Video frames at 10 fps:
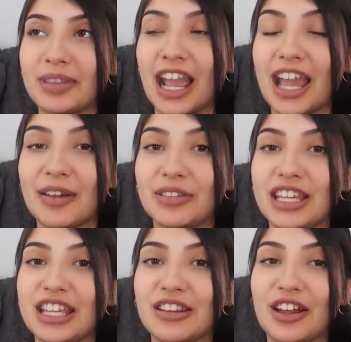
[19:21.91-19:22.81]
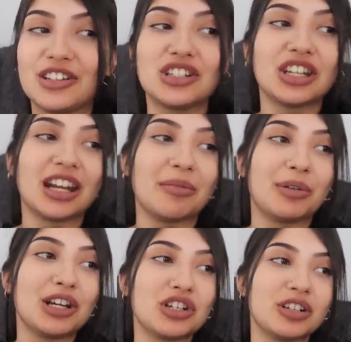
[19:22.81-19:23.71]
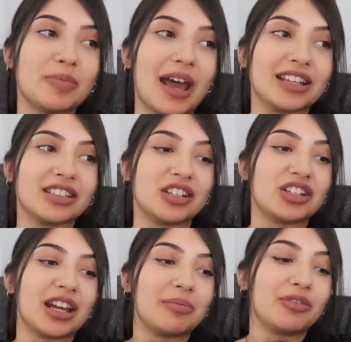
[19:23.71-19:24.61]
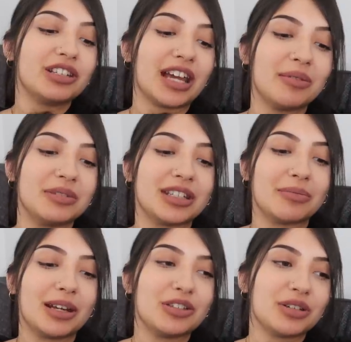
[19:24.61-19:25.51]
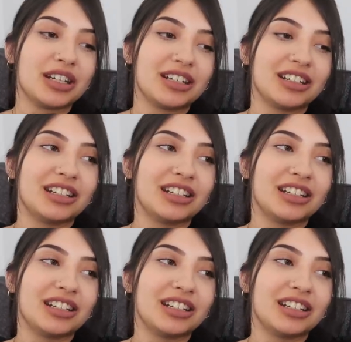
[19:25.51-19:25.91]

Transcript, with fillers: I have to eat lunch and I'm pretty sure it's past lunchtime. What time is it, Benjamin?